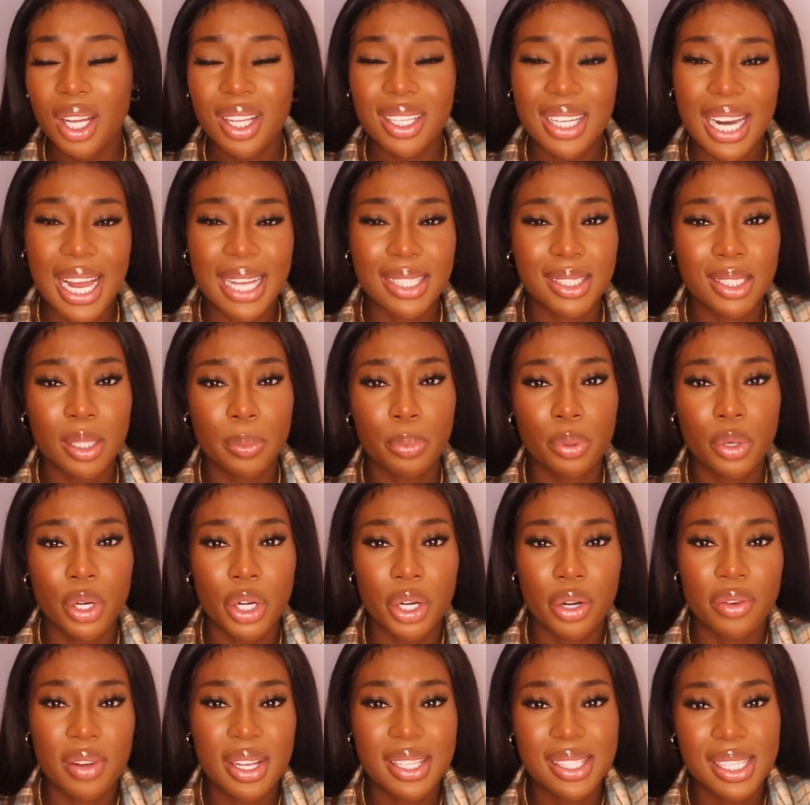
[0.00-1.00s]
like to
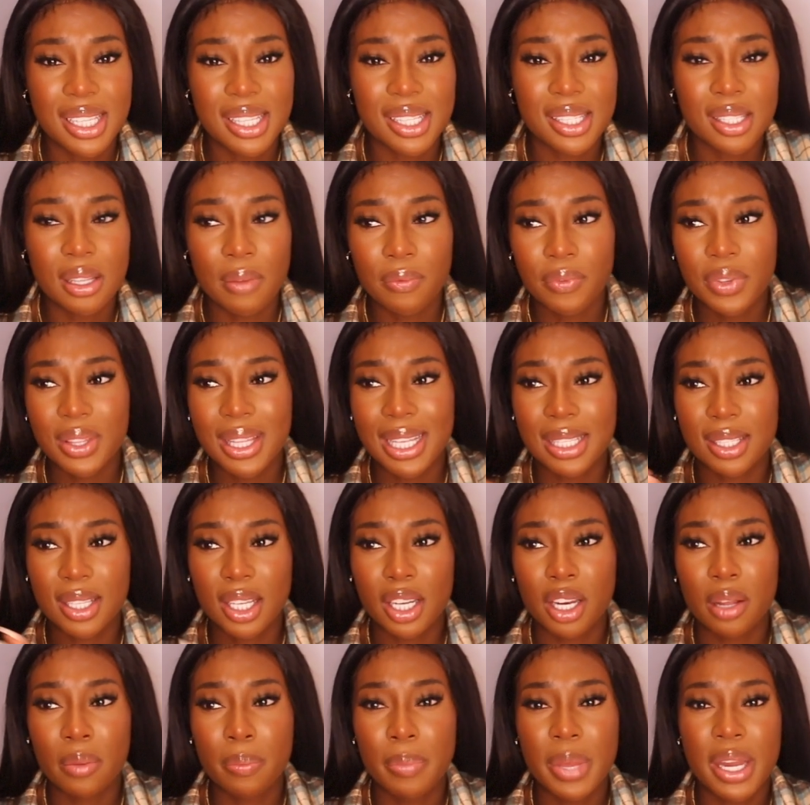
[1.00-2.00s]
progress in something that's
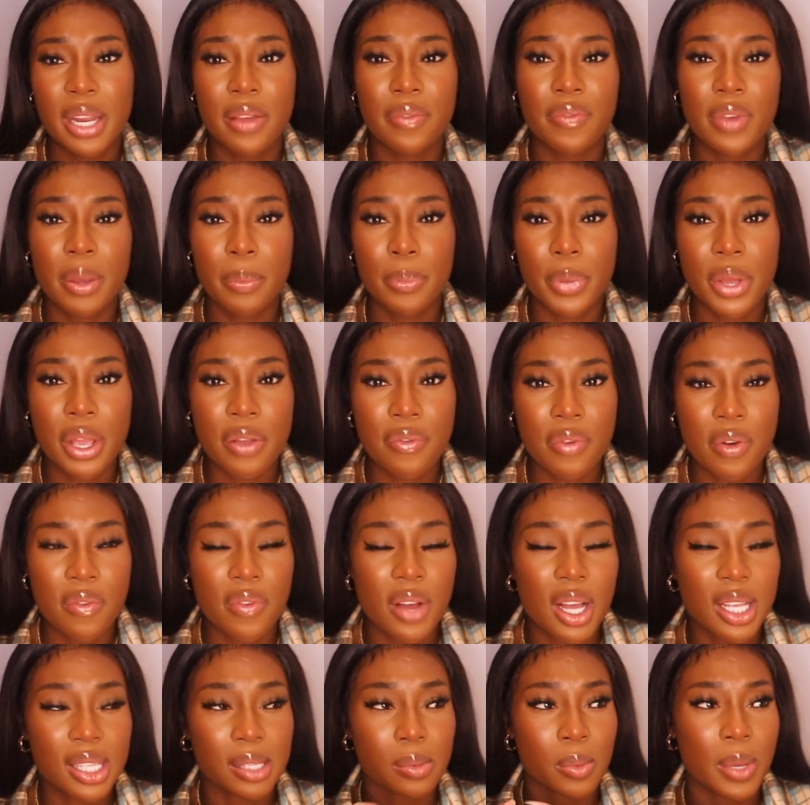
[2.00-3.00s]
gonna benefit both of
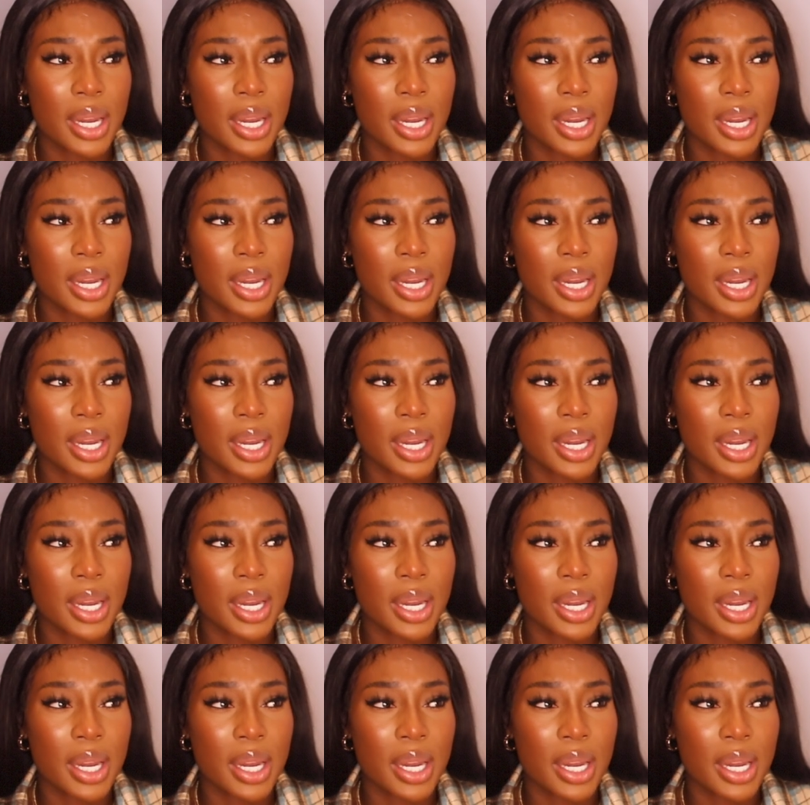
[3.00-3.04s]
us,